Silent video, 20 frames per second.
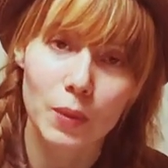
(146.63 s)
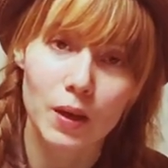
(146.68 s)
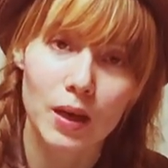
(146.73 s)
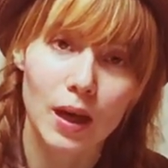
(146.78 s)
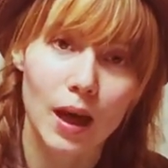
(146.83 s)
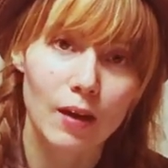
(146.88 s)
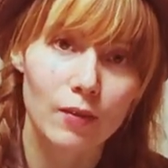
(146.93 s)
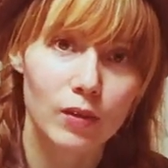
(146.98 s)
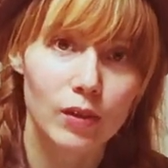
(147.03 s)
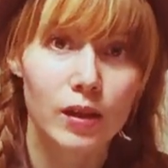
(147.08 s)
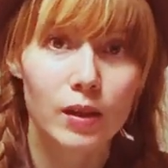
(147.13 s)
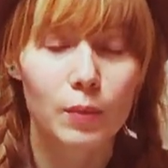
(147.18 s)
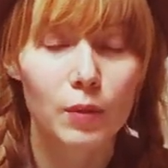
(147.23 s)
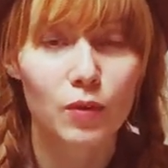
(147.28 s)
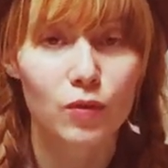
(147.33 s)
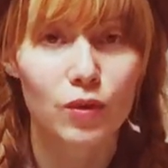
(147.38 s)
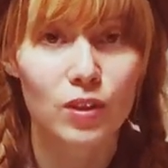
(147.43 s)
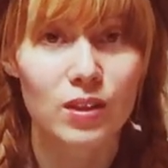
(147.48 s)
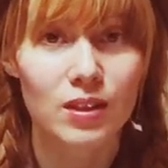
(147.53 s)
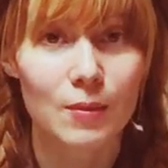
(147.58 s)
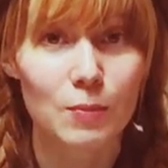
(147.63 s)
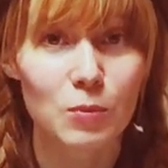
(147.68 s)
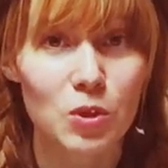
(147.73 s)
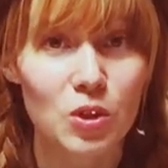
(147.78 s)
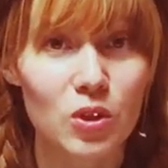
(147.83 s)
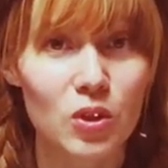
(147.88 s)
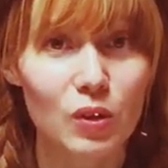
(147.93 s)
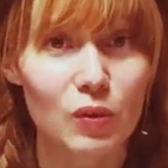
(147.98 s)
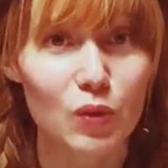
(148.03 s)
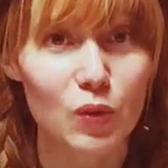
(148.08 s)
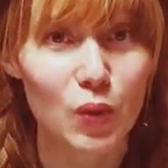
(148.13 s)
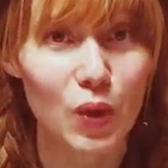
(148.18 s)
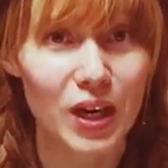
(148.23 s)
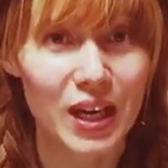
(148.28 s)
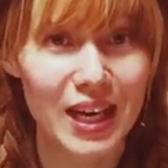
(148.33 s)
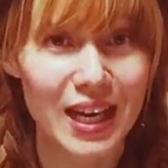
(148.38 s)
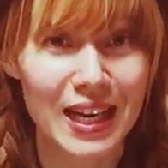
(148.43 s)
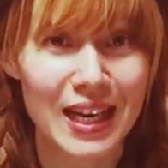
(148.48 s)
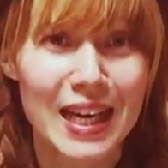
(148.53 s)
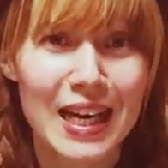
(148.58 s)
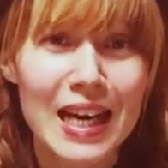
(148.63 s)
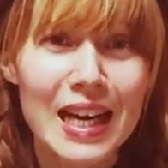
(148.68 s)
but I have a little bit of reception, so if you wanna